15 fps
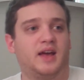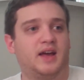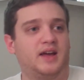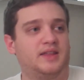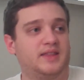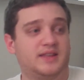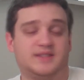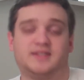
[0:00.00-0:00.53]

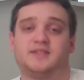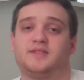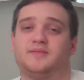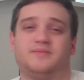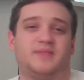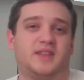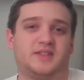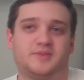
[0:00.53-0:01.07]
And that's
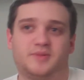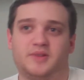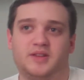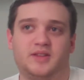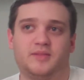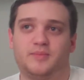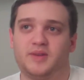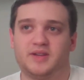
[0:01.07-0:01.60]
that's
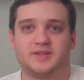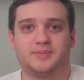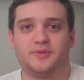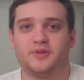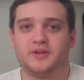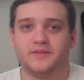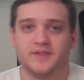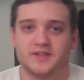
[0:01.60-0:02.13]
really the biggest
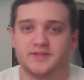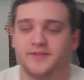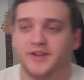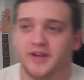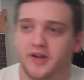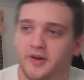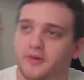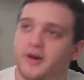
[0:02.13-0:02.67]
point of this
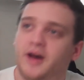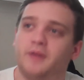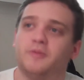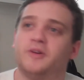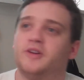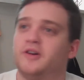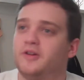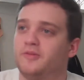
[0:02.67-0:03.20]
video. I
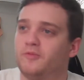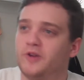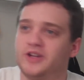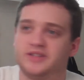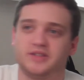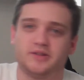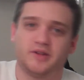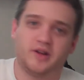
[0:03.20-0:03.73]
went on way
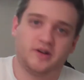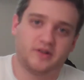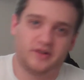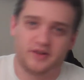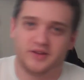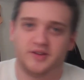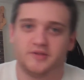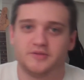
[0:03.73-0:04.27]
too long
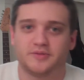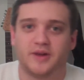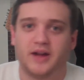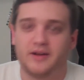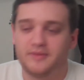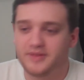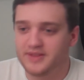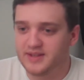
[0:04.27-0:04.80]
on a huge
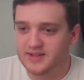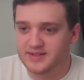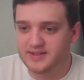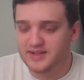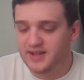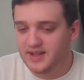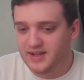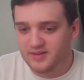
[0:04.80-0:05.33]
rant with this,
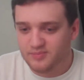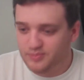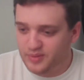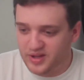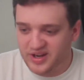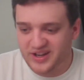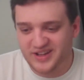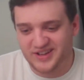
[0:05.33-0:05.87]

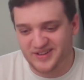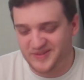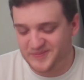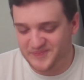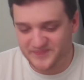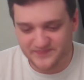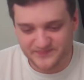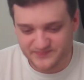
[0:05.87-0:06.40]
but um,